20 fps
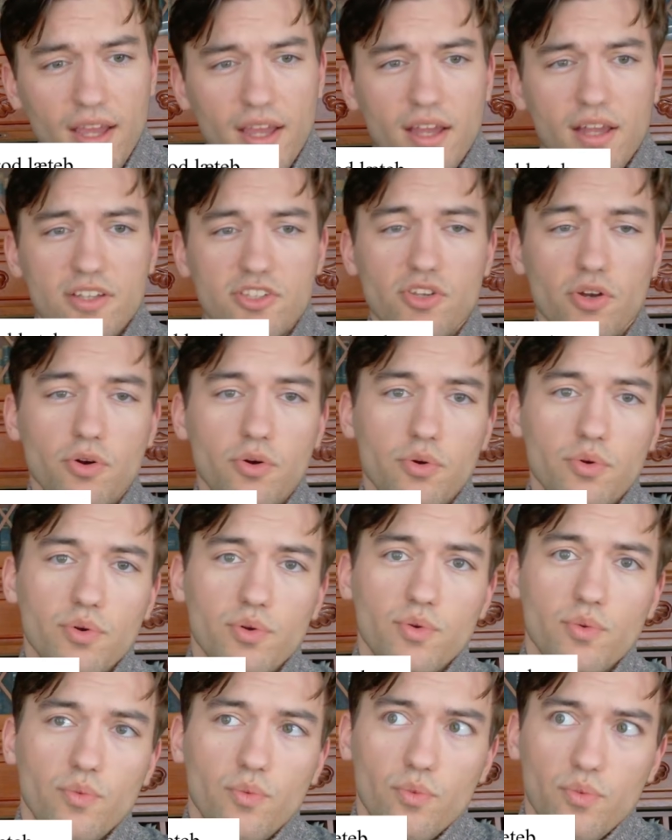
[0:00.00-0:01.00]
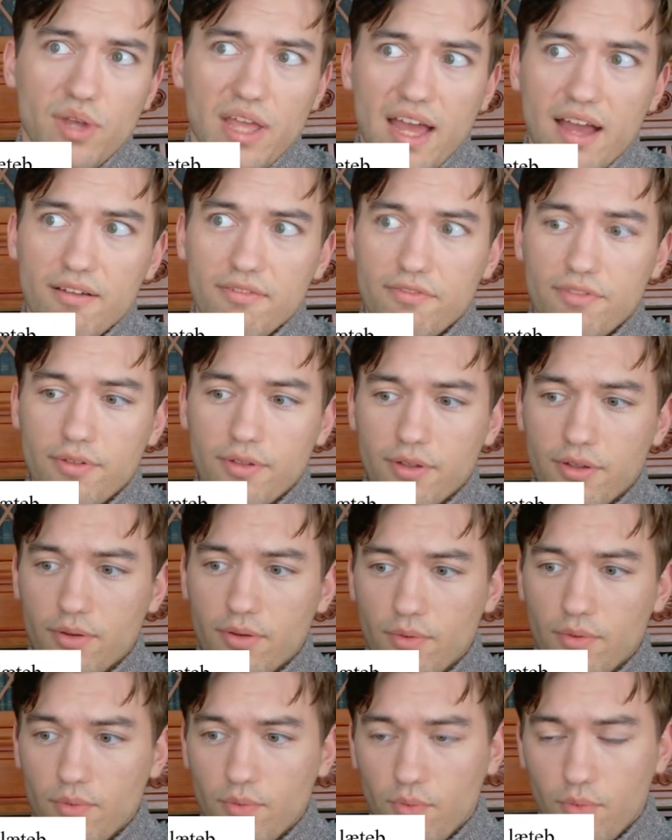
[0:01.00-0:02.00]
So we have the
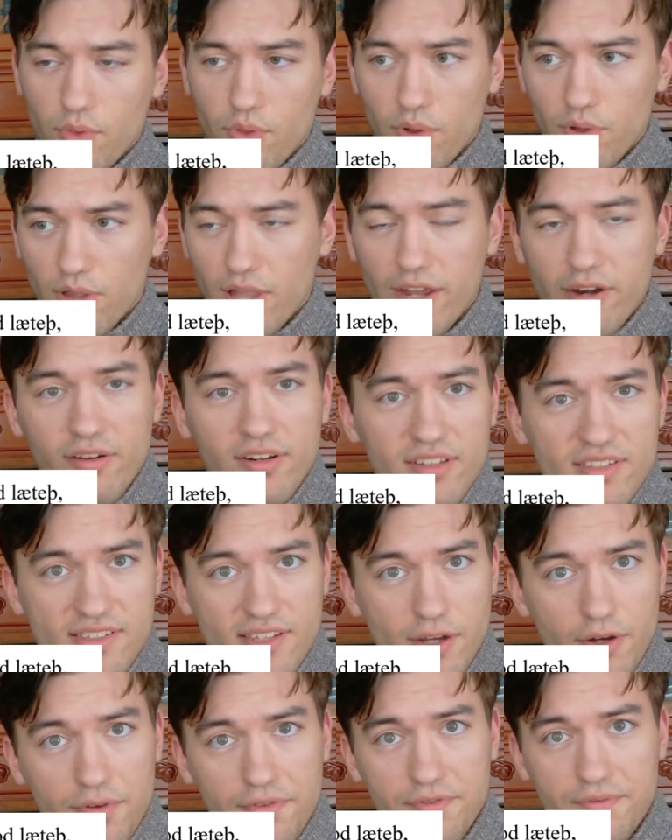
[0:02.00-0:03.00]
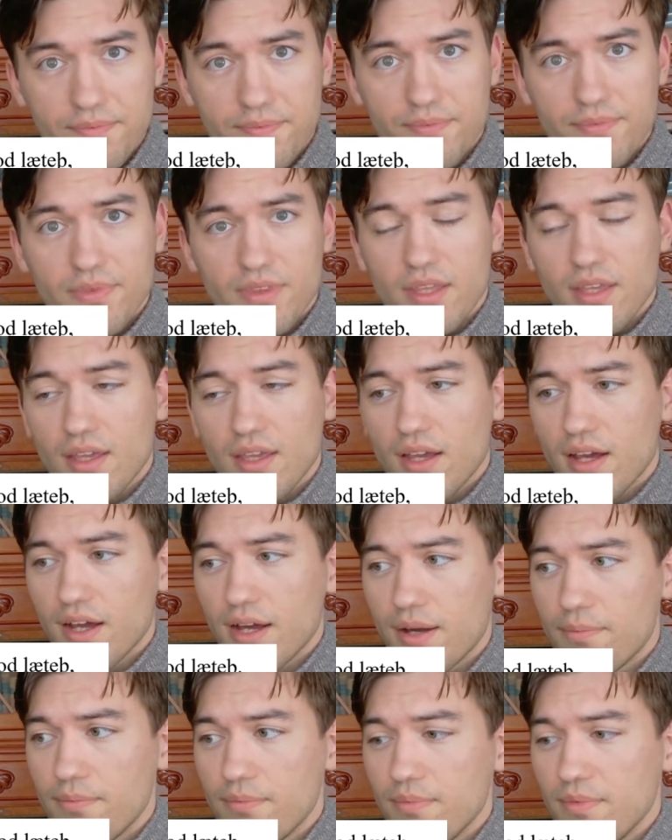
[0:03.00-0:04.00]
letter itself
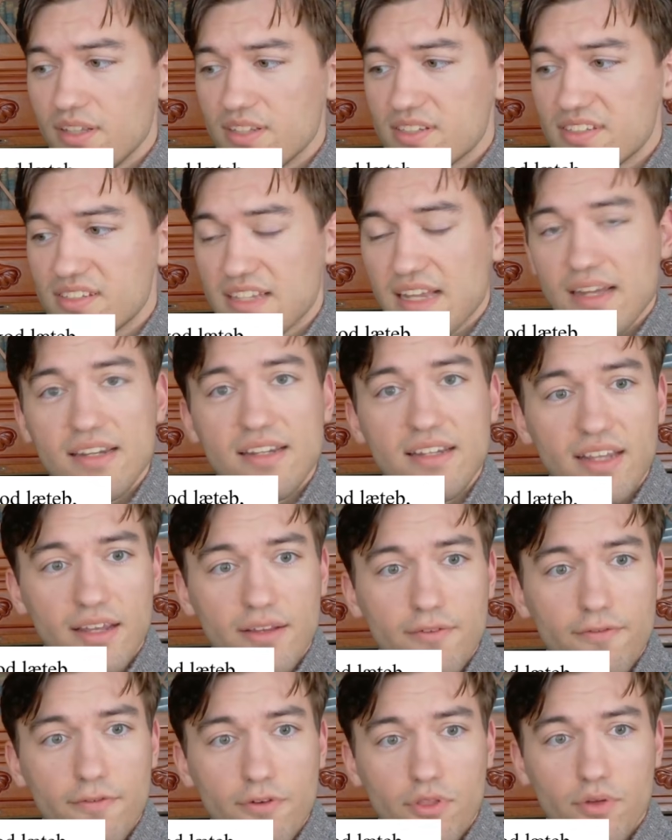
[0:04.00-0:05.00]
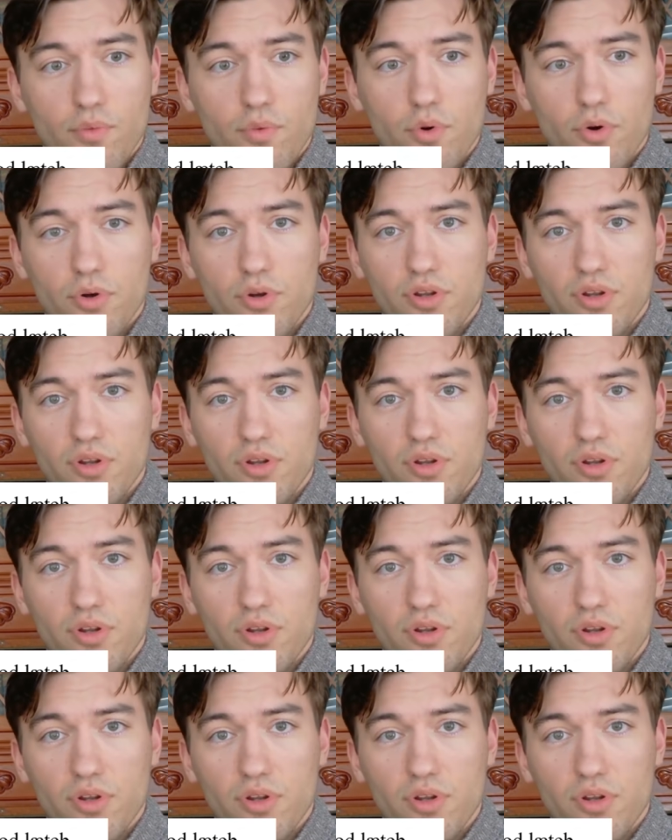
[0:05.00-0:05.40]
standing in for the word